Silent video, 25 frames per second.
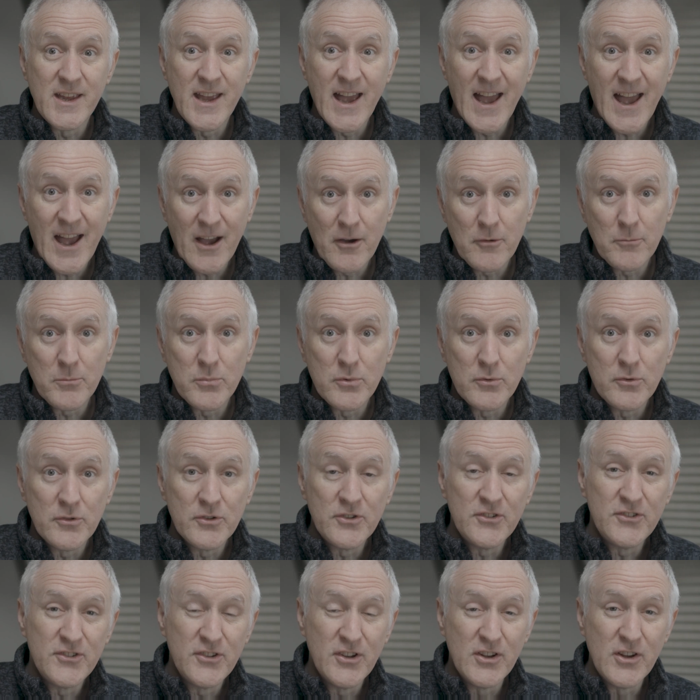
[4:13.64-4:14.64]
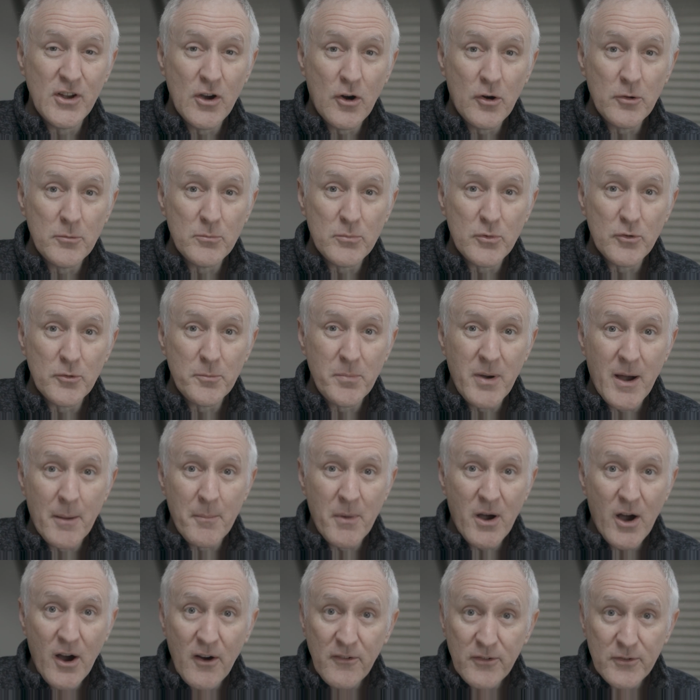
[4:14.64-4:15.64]
the outboard to the onboard
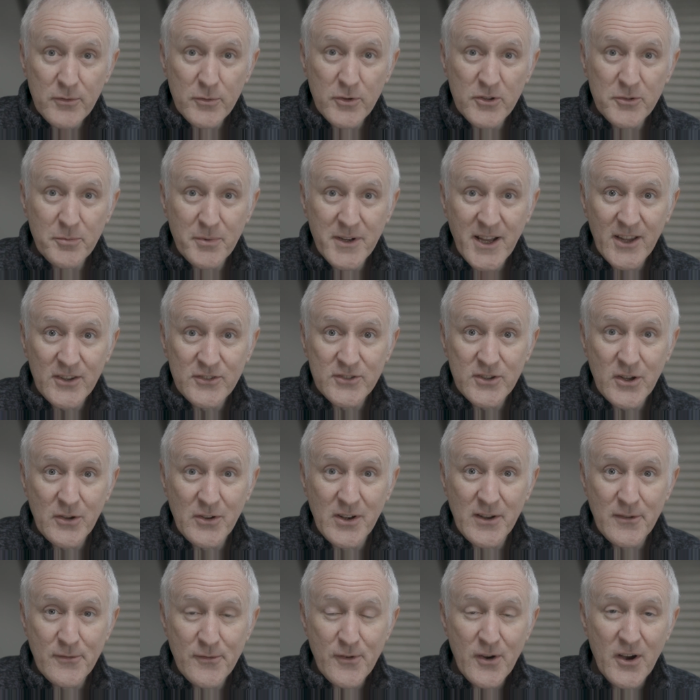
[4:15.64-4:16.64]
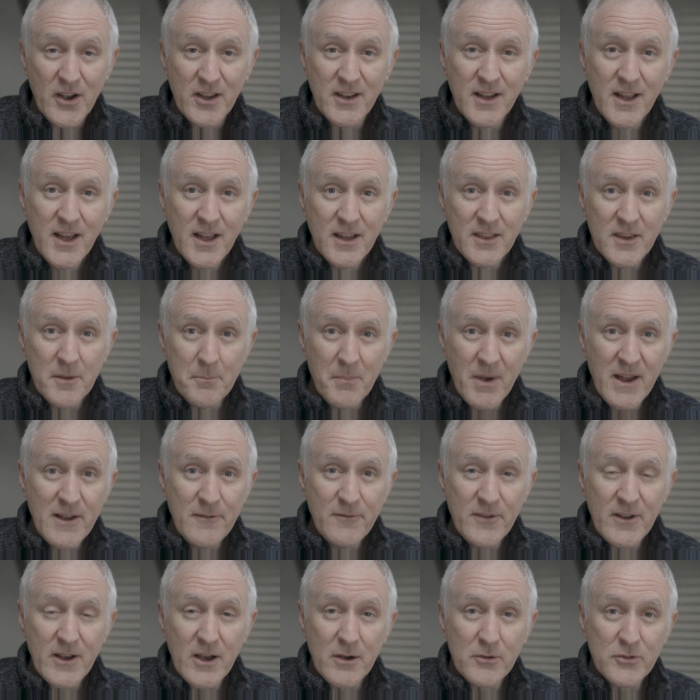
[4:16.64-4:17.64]
pump afterwards, but that's totally fine. The
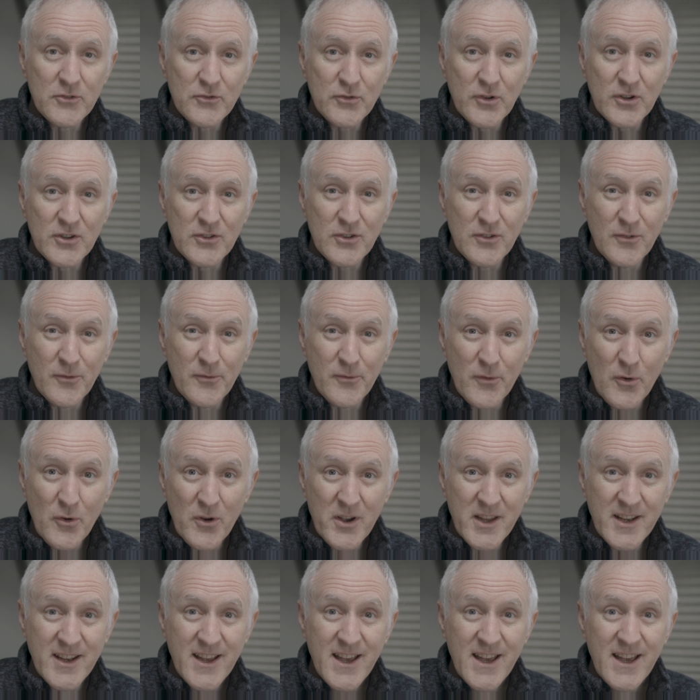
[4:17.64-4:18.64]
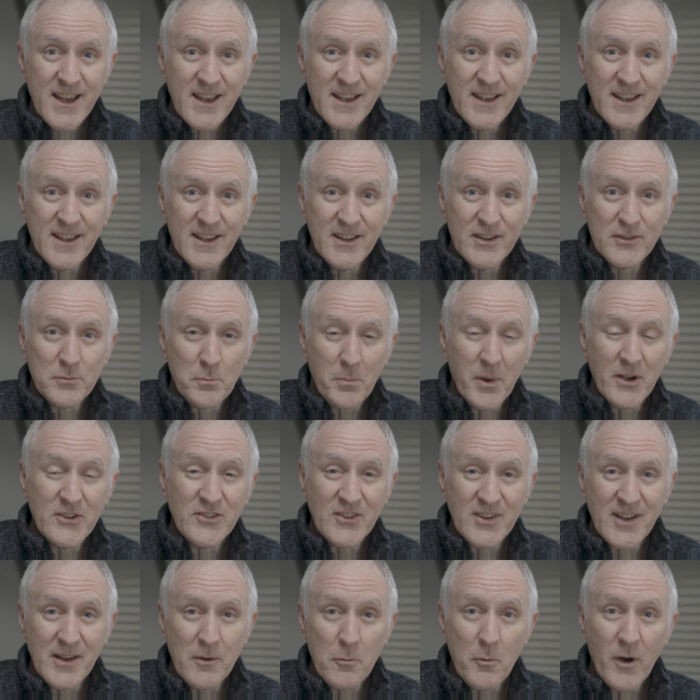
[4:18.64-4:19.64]
main thing I was trying to avoid is
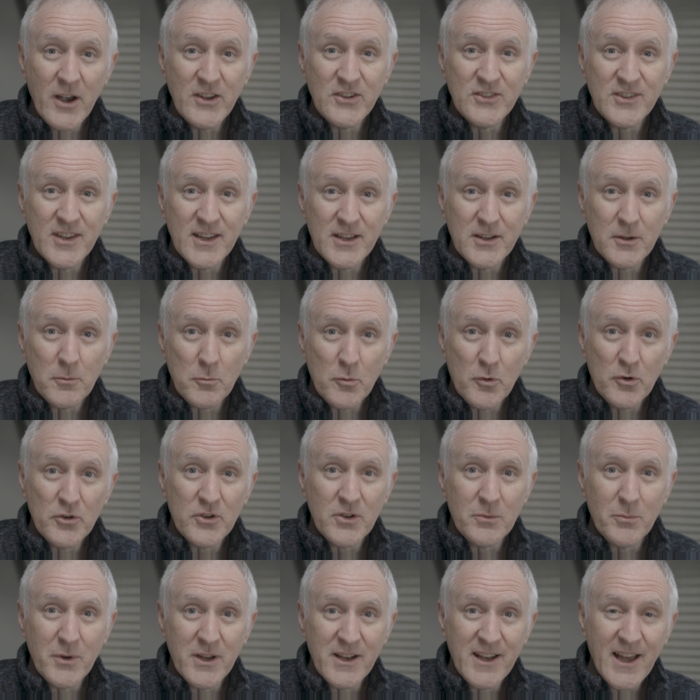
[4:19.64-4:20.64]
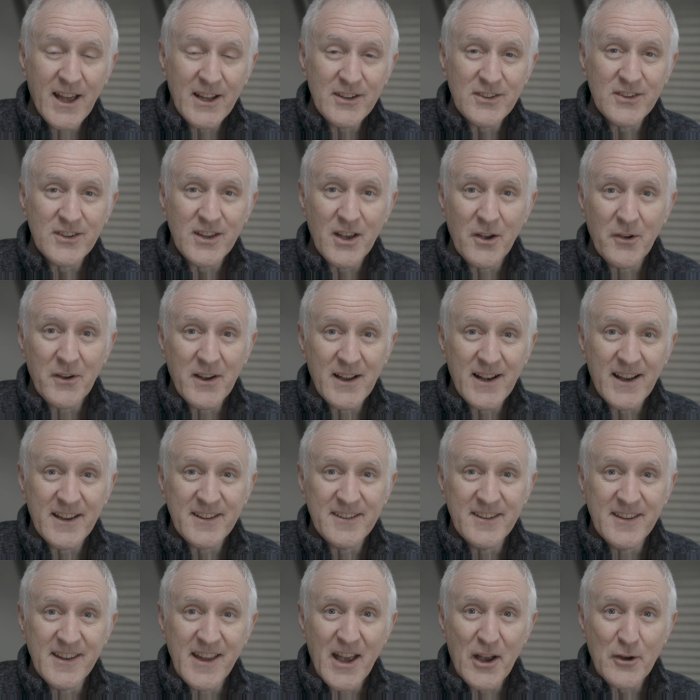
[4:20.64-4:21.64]
basically wasting the water we'd had to go and
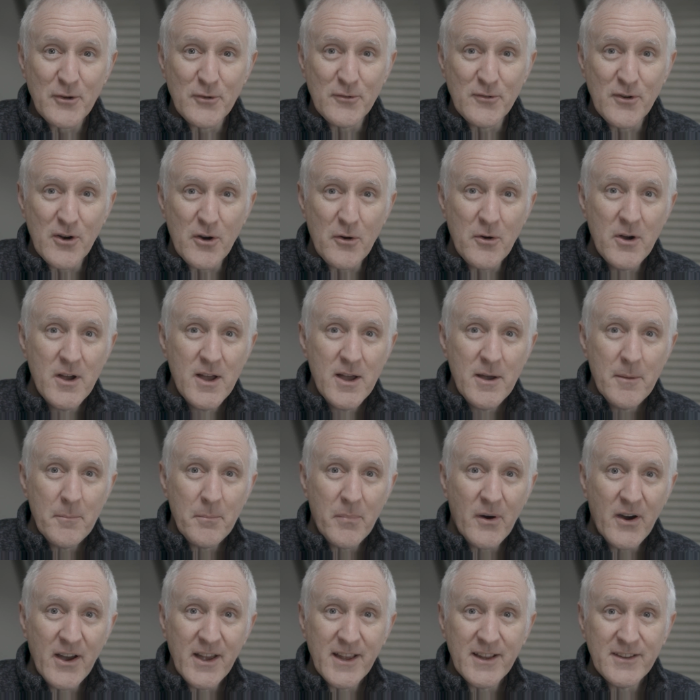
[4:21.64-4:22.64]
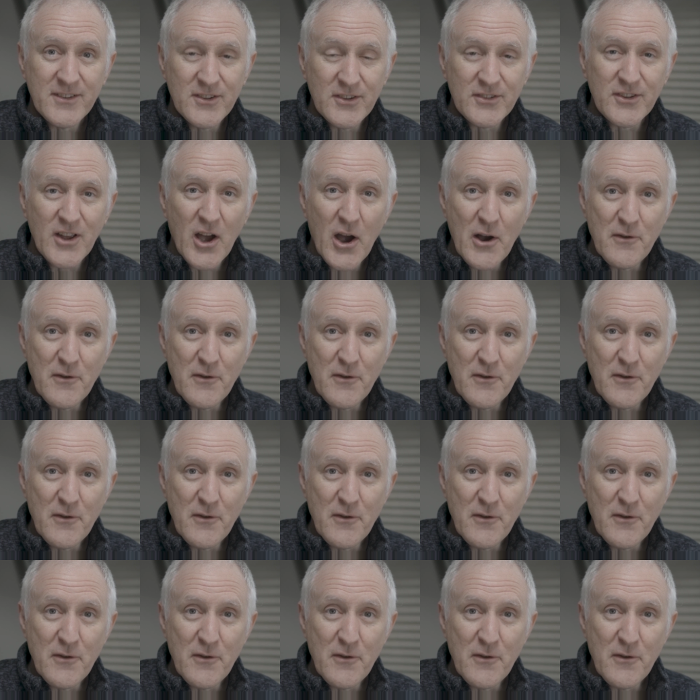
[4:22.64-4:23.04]
collect in the Aquaroll by just